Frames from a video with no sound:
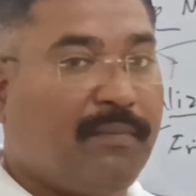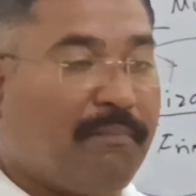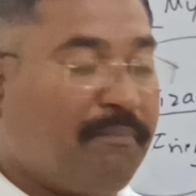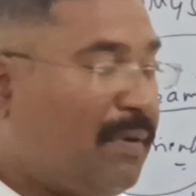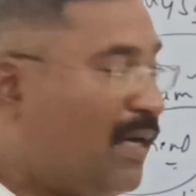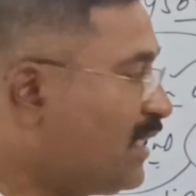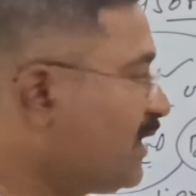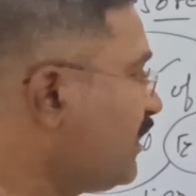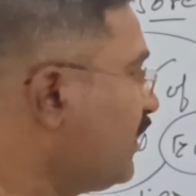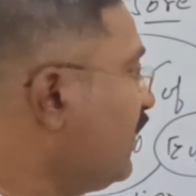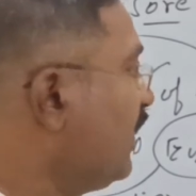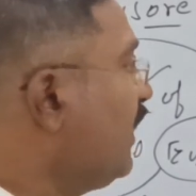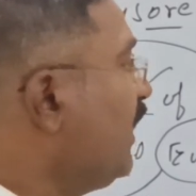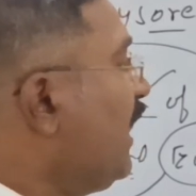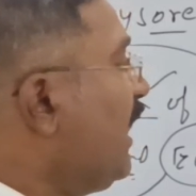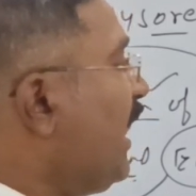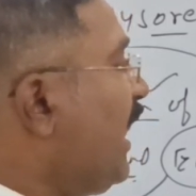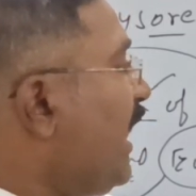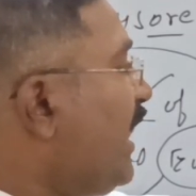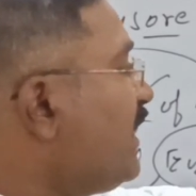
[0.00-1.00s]
But
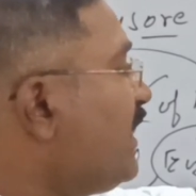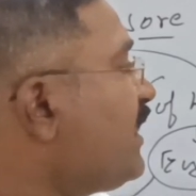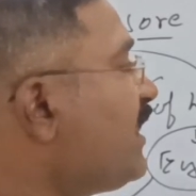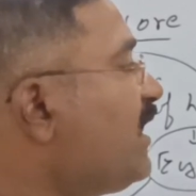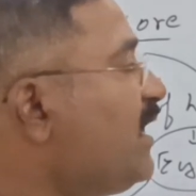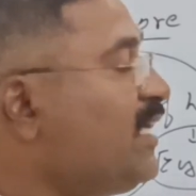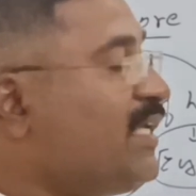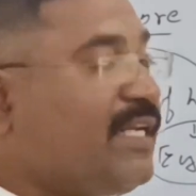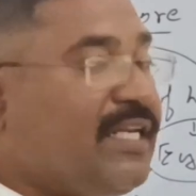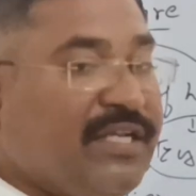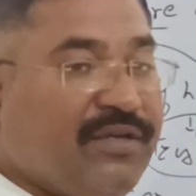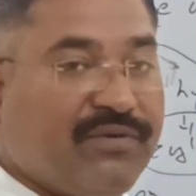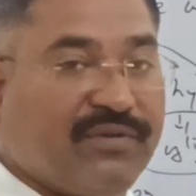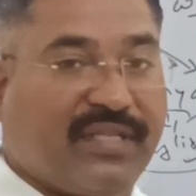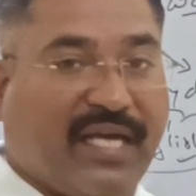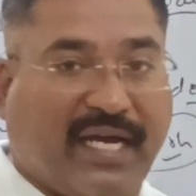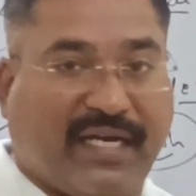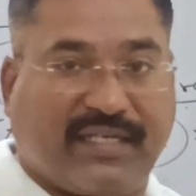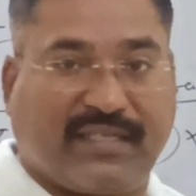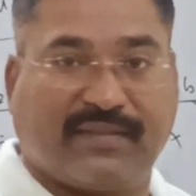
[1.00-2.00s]
Hyder Ali knew
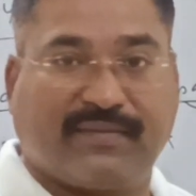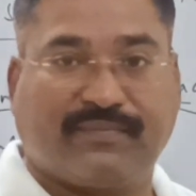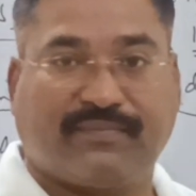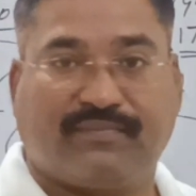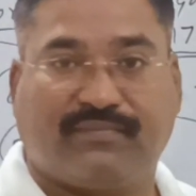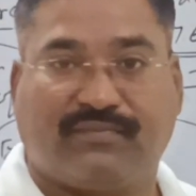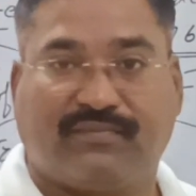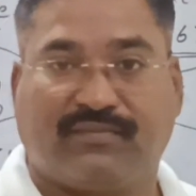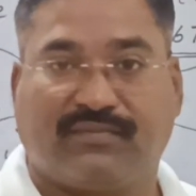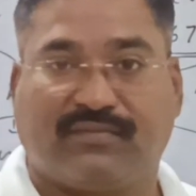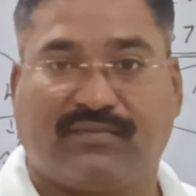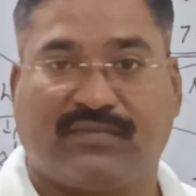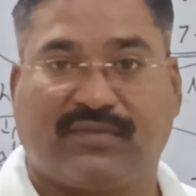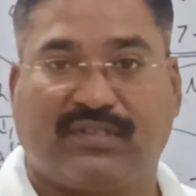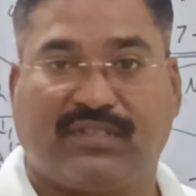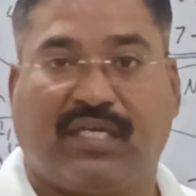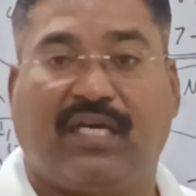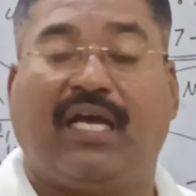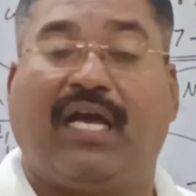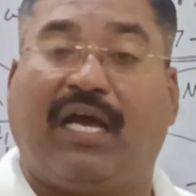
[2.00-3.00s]
that
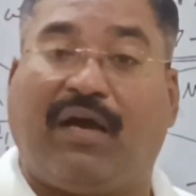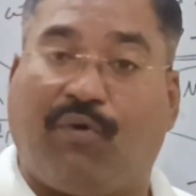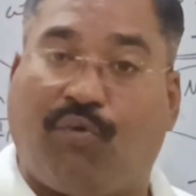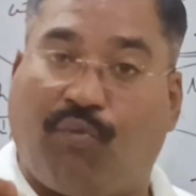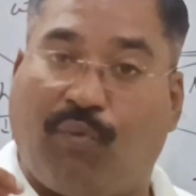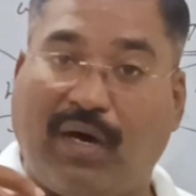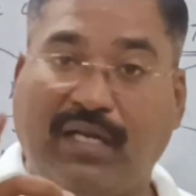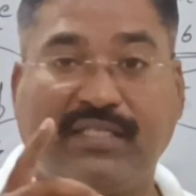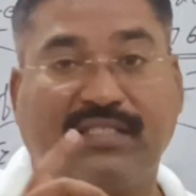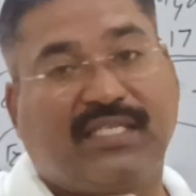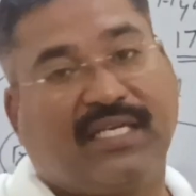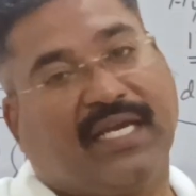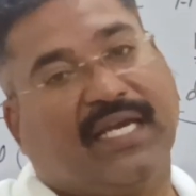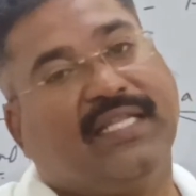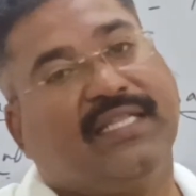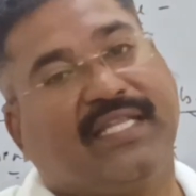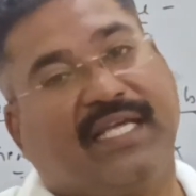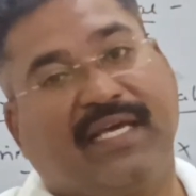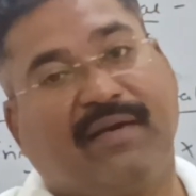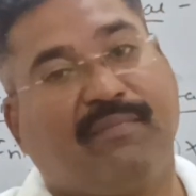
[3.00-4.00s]
once
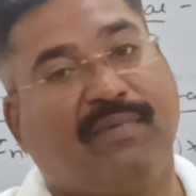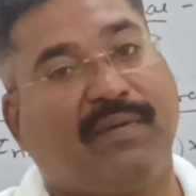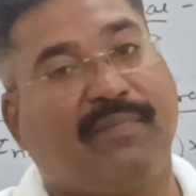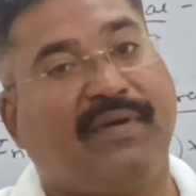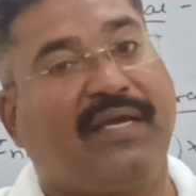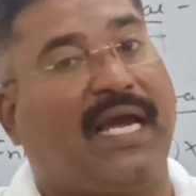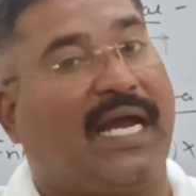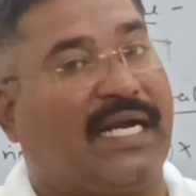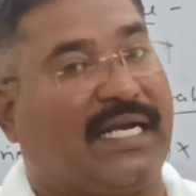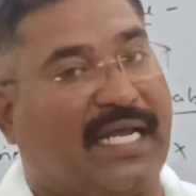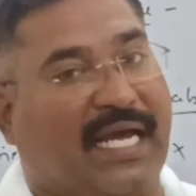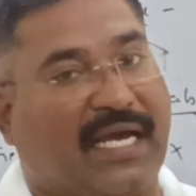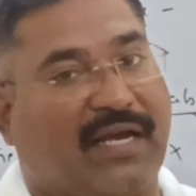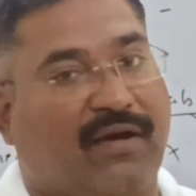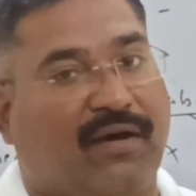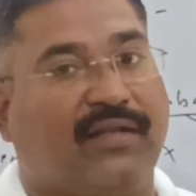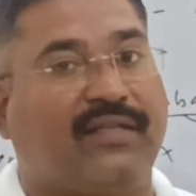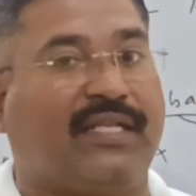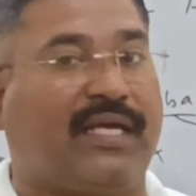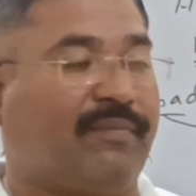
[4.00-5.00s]
again there may be attack
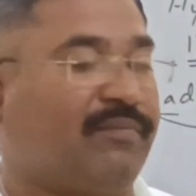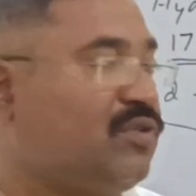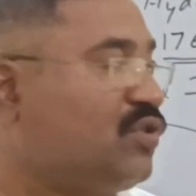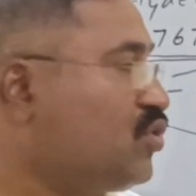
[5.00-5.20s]
on them.